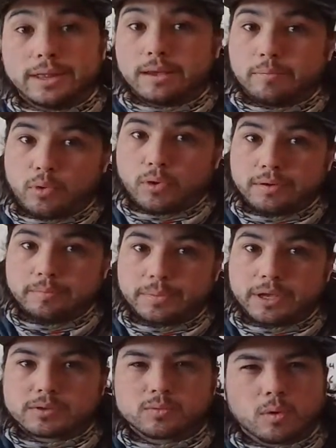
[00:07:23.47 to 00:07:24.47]
important
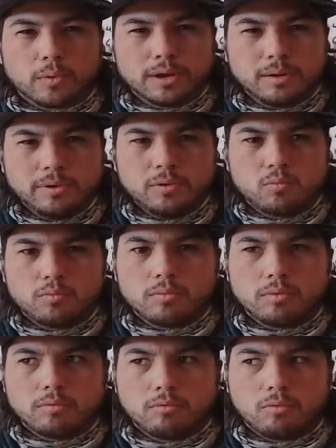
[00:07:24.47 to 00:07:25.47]
because what we're going to be
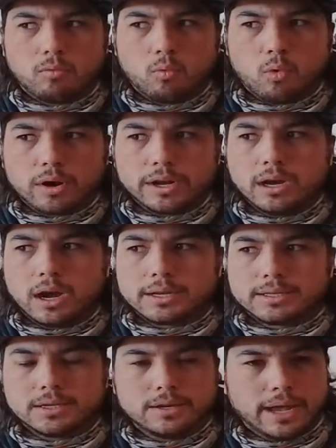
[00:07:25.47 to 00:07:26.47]
working on
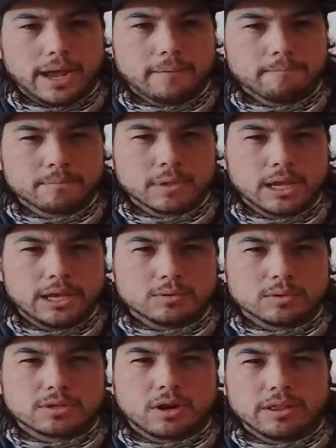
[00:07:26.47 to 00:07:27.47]
today is
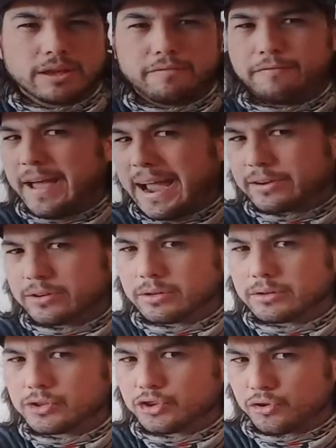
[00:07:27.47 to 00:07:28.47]
what's called a factor
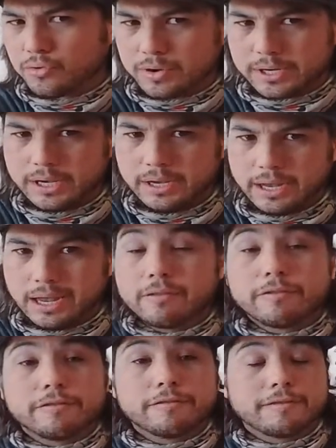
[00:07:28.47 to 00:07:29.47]
tree and
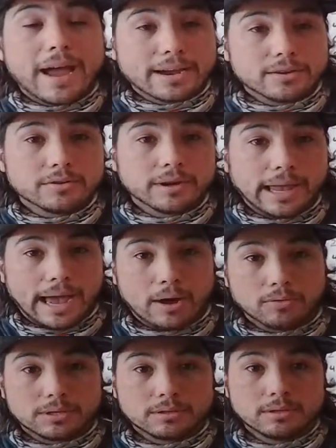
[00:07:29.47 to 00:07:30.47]
factoring
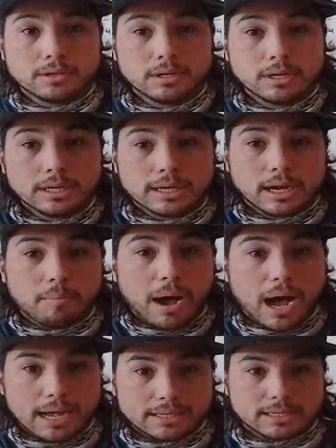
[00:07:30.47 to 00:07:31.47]
out
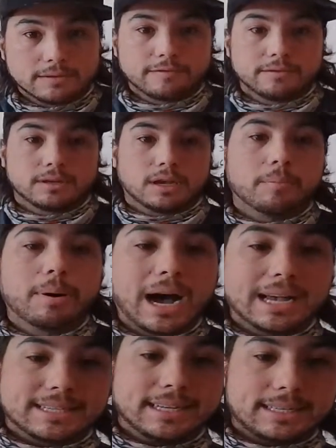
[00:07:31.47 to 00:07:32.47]

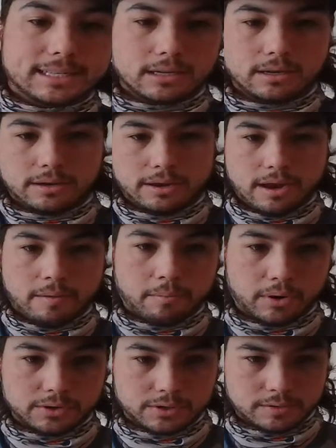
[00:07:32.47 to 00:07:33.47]
composite
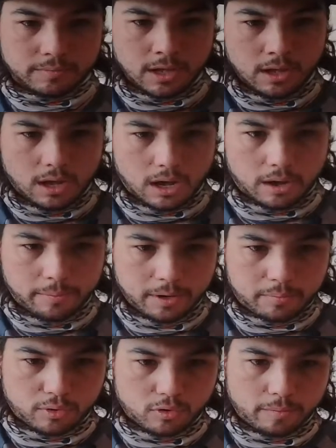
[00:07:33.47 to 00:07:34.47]
numbers. I'm going to
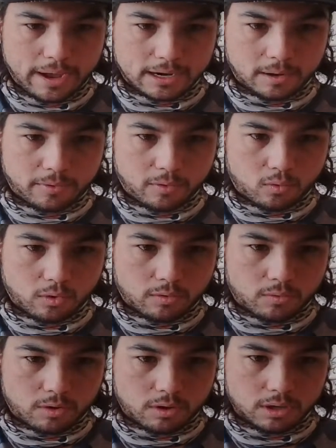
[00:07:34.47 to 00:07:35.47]
pull back up the word wall